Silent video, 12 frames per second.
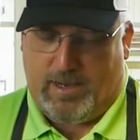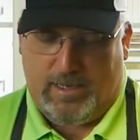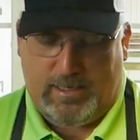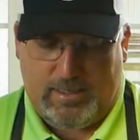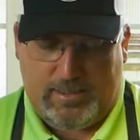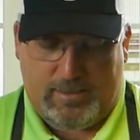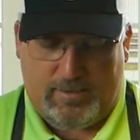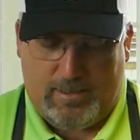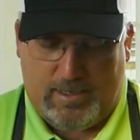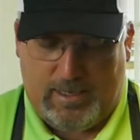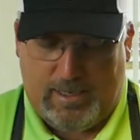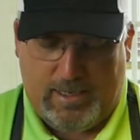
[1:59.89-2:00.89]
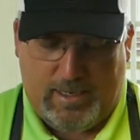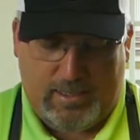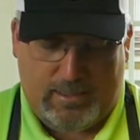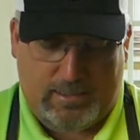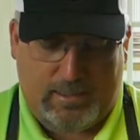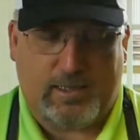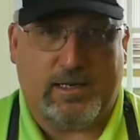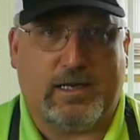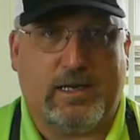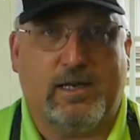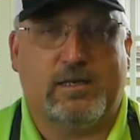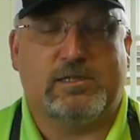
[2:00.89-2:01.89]
I hit it, and
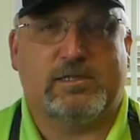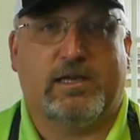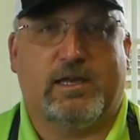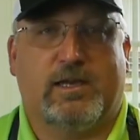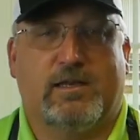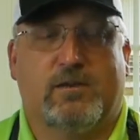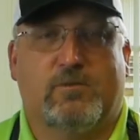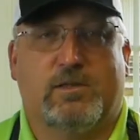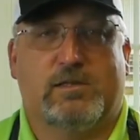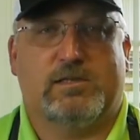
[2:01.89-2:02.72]
again, just like I did with the